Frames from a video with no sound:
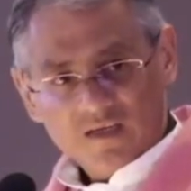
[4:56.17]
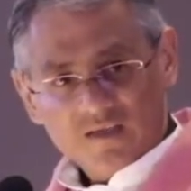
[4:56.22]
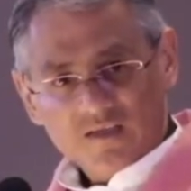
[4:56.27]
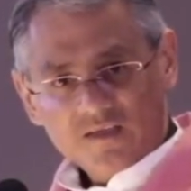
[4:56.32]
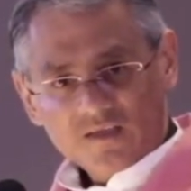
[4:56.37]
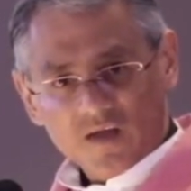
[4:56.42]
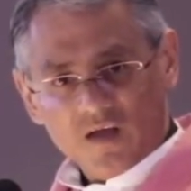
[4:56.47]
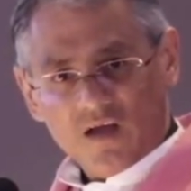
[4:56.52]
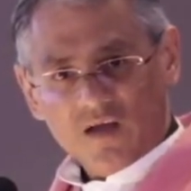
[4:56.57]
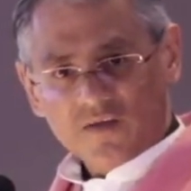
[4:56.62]

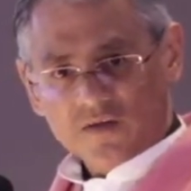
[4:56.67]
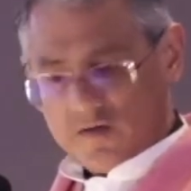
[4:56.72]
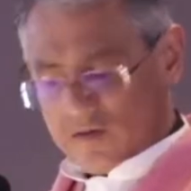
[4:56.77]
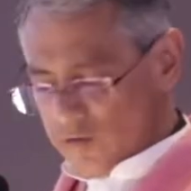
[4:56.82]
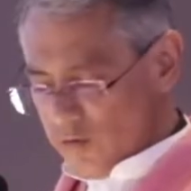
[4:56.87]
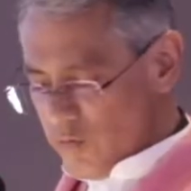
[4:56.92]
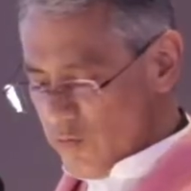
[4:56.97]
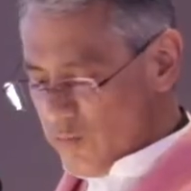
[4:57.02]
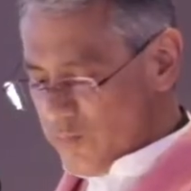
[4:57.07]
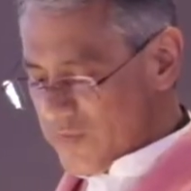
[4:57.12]
This author,
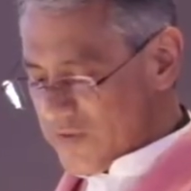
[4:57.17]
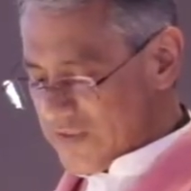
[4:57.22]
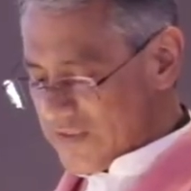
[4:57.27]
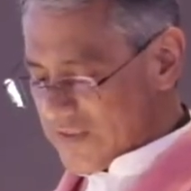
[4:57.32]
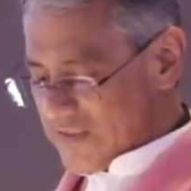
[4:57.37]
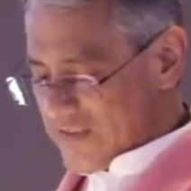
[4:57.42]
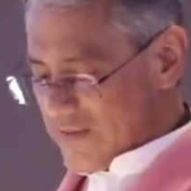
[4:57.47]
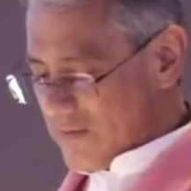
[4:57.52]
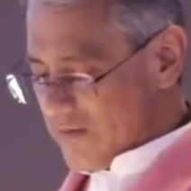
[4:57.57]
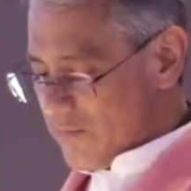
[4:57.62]

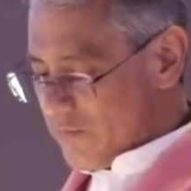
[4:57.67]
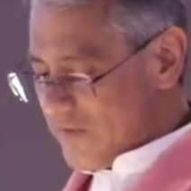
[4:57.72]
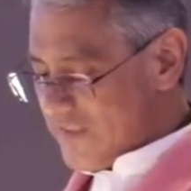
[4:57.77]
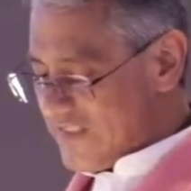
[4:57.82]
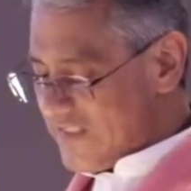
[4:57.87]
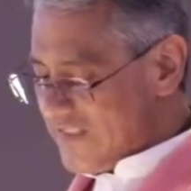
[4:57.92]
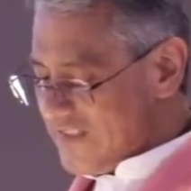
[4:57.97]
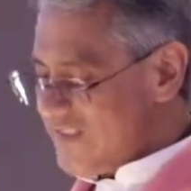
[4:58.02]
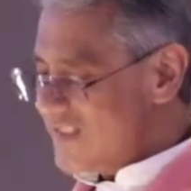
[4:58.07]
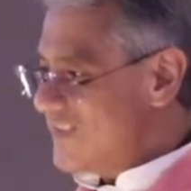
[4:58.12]
Hoops,
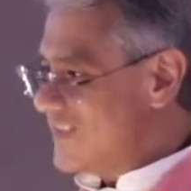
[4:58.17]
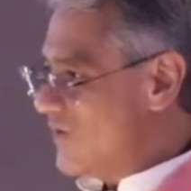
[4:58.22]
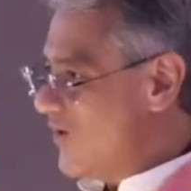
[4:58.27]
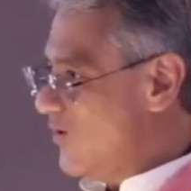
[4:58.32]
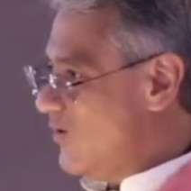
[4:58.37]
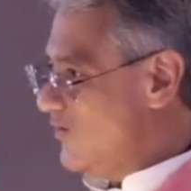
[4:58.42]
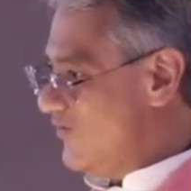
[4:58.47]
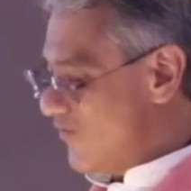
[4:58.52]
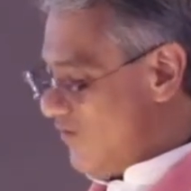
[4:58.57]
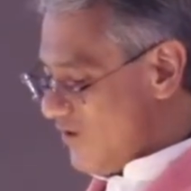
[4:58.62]
presents his
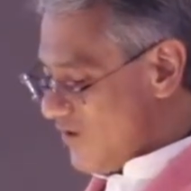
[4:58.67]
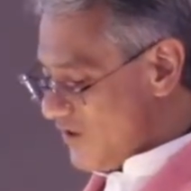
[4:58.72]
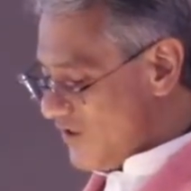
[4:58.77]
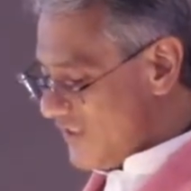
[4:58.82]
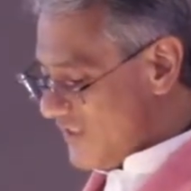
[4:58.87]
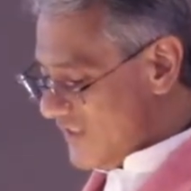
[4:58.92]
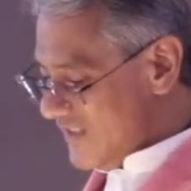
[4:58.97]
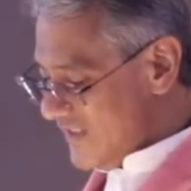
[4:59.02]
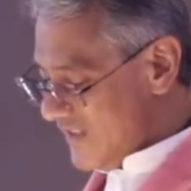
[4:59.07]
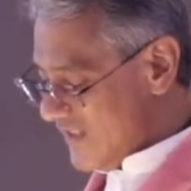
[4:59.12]
own
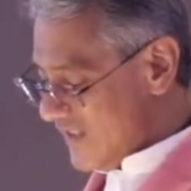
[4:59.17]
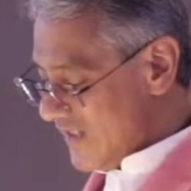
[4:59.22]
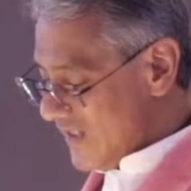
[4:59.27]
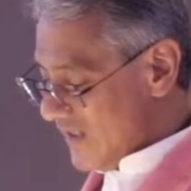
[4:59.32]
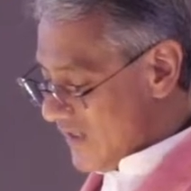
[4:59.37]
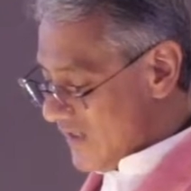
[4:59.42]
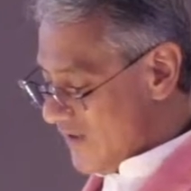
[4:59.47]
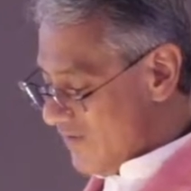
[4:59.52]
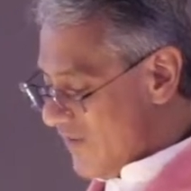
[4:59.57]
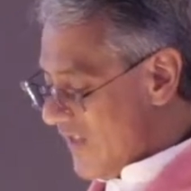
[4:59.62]
version
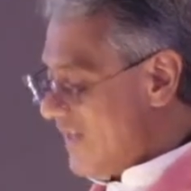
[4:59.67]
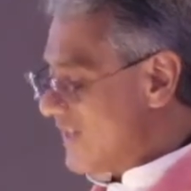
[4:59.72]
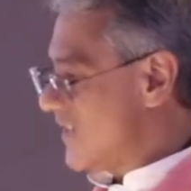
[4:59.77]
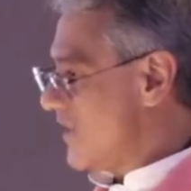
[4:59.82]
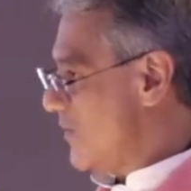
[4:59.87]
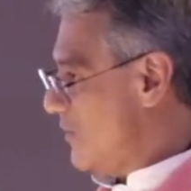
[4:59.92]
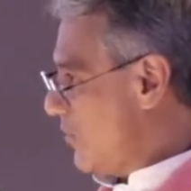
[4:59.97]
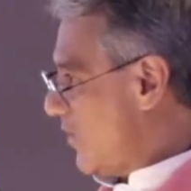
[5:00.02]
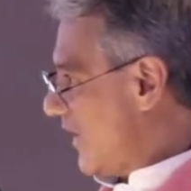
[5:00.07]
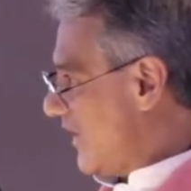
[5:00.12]
of that
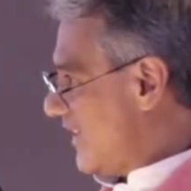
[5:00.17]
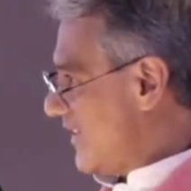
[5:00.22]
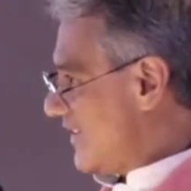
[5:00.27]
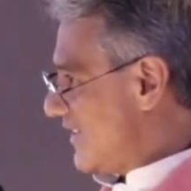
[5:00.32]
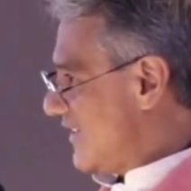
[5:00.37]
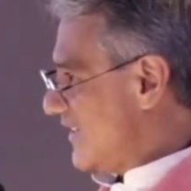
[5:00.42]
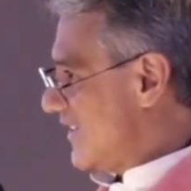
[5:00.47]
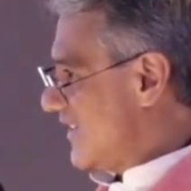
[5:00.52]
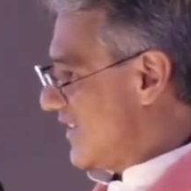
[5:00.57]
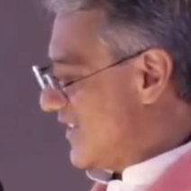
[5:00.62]

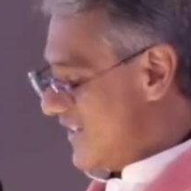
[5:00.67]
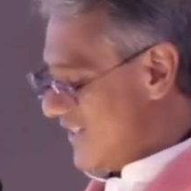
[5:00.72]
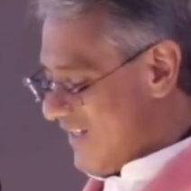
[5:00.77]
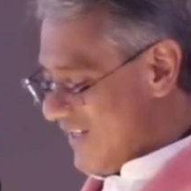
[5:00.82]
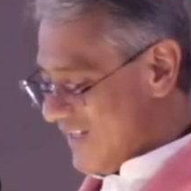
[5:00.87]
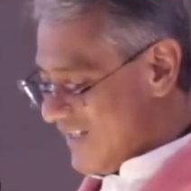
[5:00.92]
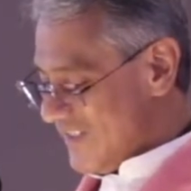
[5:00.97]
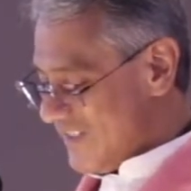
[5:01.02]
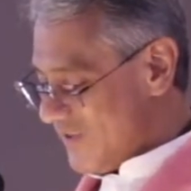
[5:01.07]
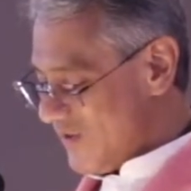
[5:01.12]
complaint.
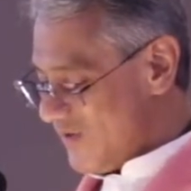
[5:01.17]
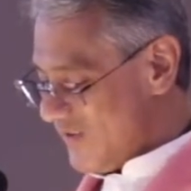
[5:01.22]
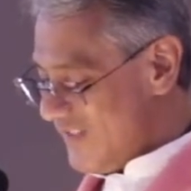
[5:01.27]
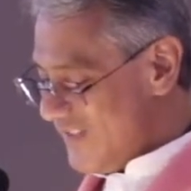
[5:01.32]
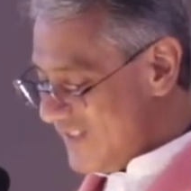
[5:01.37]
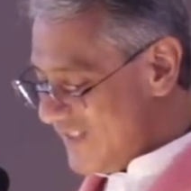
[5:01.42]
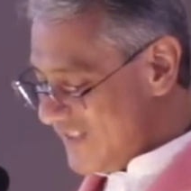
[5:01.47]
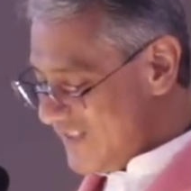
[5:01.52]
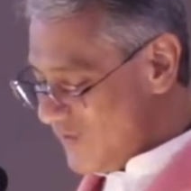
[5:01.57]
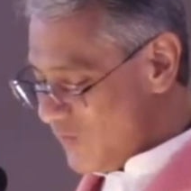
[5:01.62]
So
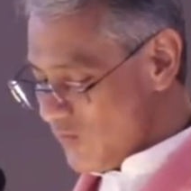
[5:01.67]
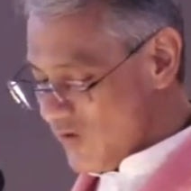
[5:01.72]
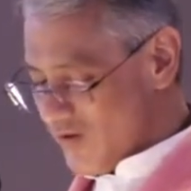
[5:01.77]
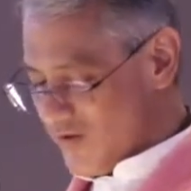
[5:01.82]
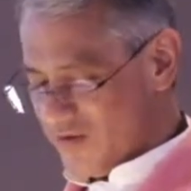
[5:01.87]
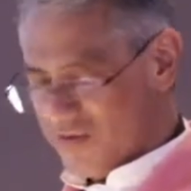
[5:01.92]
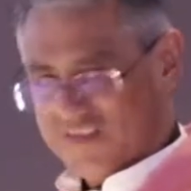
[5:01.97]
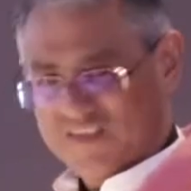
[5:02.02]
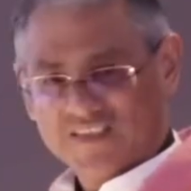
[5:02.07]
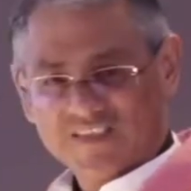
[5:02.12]
in his
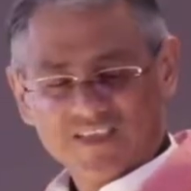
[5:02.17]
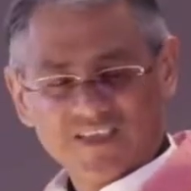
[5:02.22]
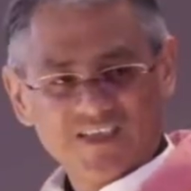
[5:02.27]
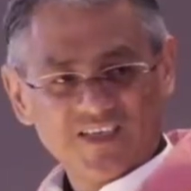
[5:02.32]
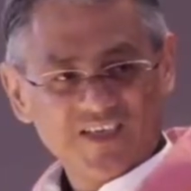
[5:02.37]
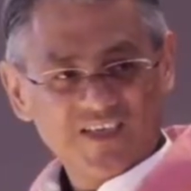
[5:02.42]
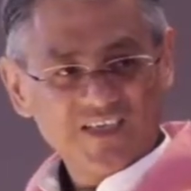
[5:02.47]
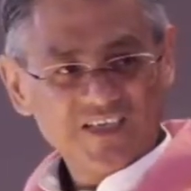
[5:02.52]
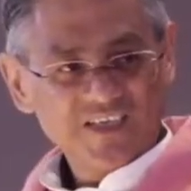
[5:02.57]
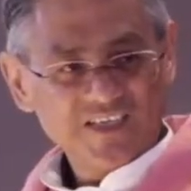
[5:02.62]
words,
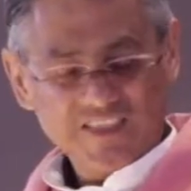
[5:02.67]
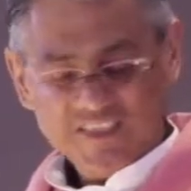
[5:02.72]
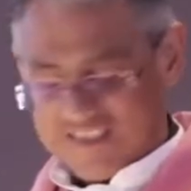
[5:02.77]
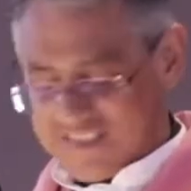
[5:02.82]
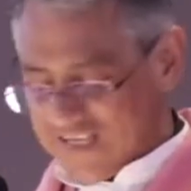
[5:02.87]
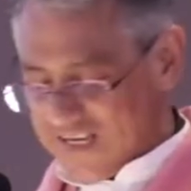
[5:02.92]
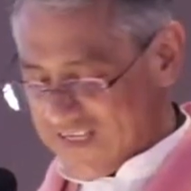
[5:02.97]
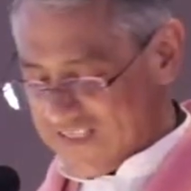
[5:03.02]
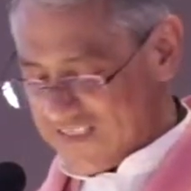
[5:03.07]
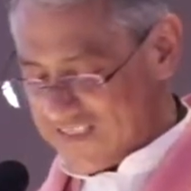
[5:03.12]
he
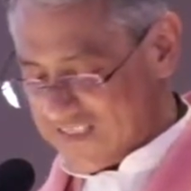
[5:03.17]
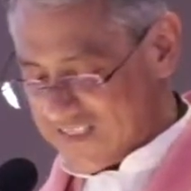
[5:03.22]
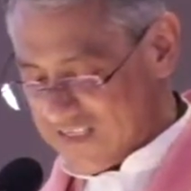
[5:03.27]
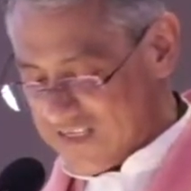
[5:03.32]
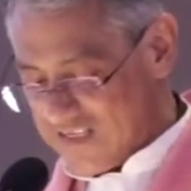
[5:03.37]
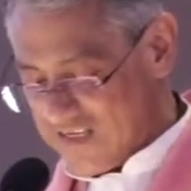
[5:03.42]
says,